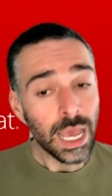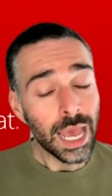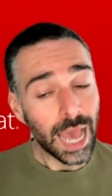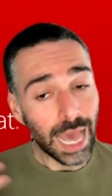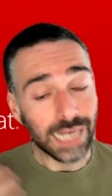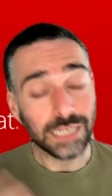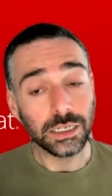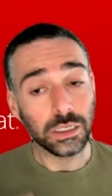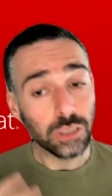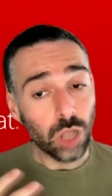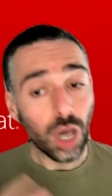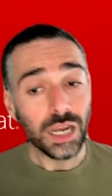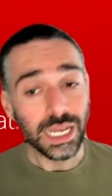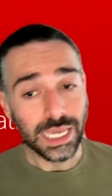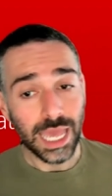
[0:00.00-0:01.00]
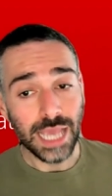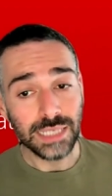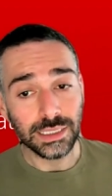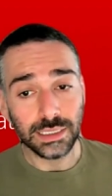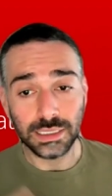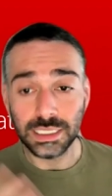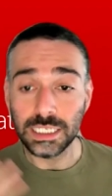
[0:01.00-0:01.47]
And in a lot of
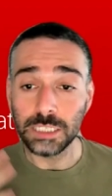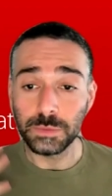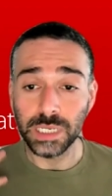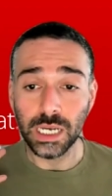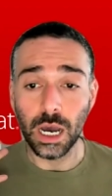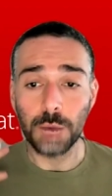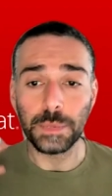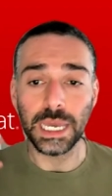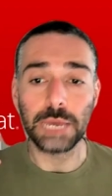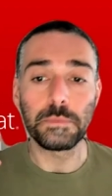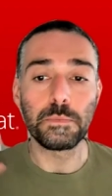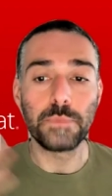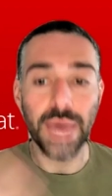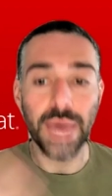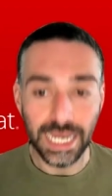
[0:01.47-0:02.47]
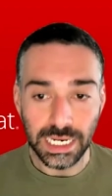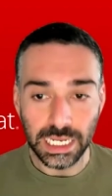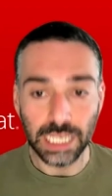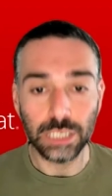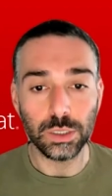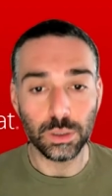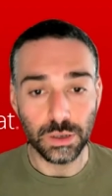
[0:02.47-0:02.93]
cases, these become embedded
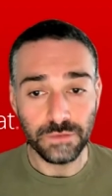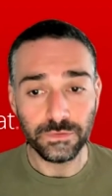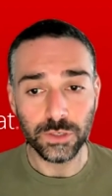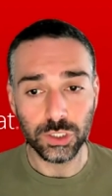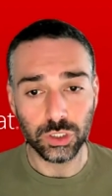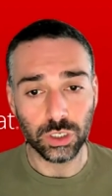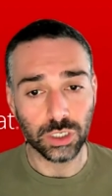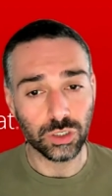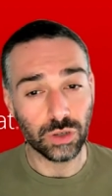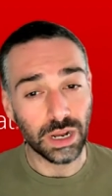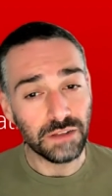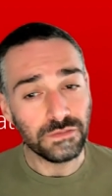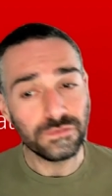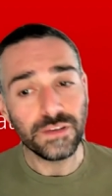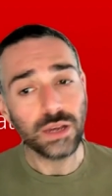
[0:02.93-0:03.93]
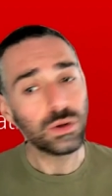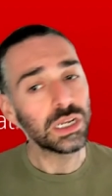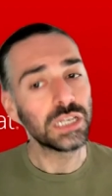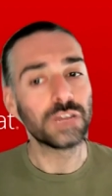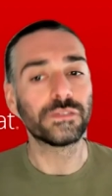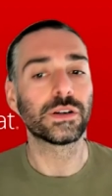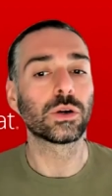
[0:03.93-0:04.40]
in your infrastructure and very
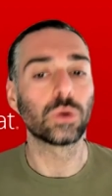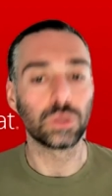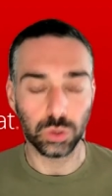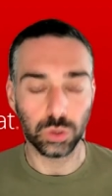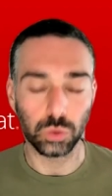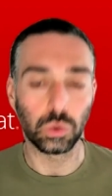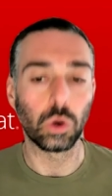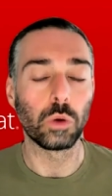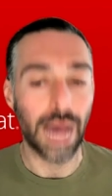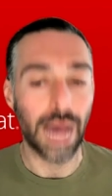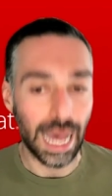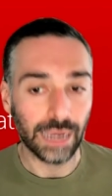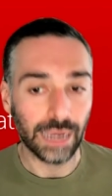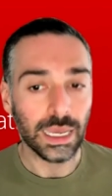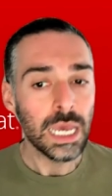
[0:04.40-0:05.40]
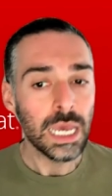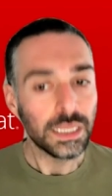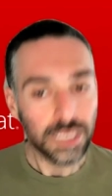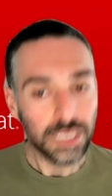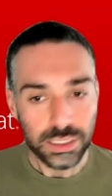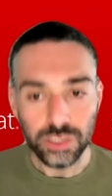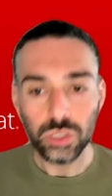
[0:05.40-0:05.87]
difficult to roll back.
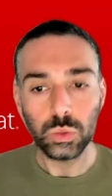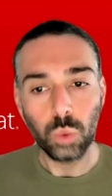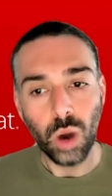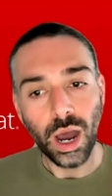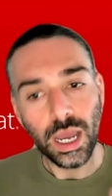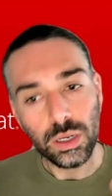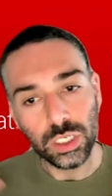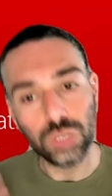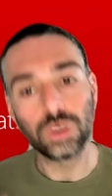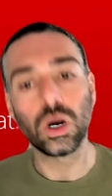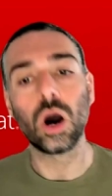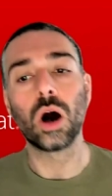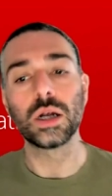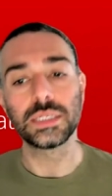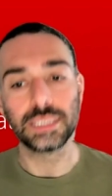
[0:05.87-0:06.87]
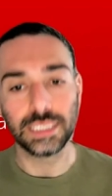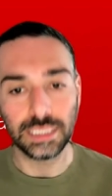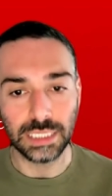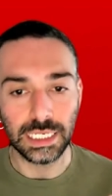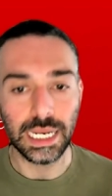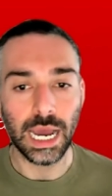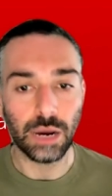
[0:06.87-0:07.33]
This is why you constantly
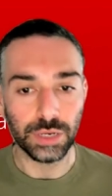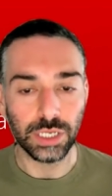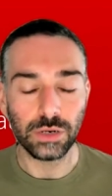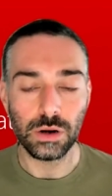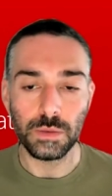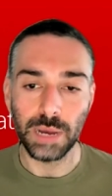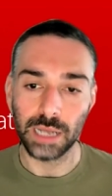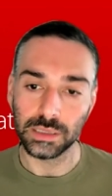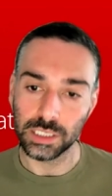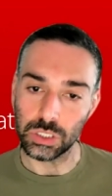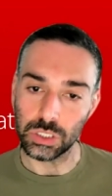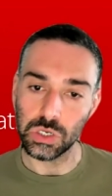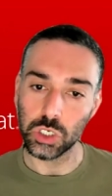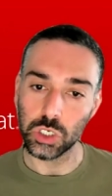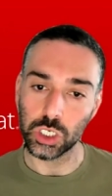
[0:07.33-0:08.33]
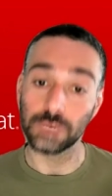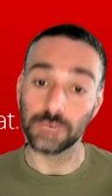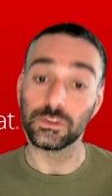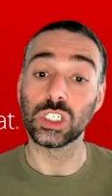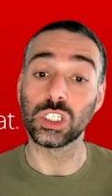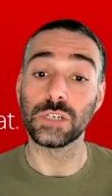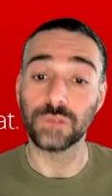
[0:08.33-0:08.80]
now hear about this notion of
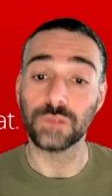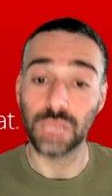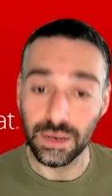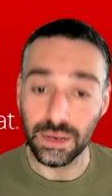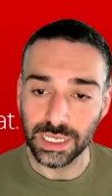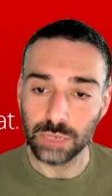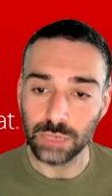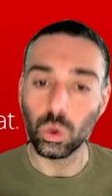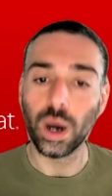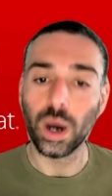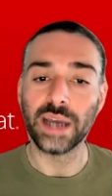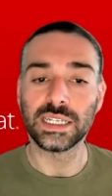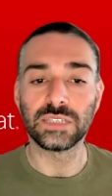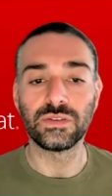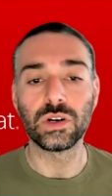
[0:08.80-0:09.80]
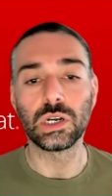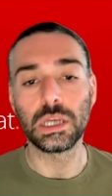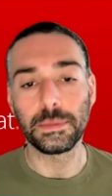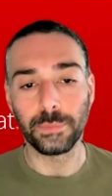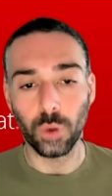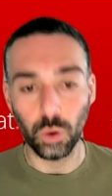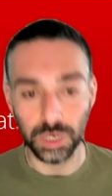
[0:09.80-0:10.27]
shift left and why it's very
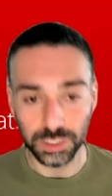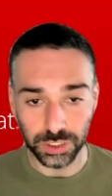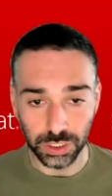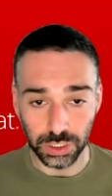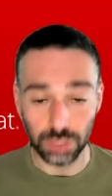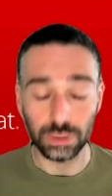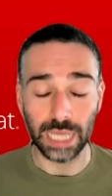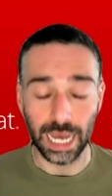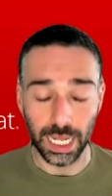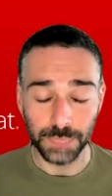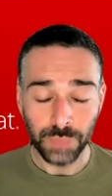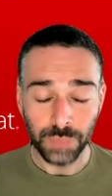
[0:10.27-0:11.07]
important to do that.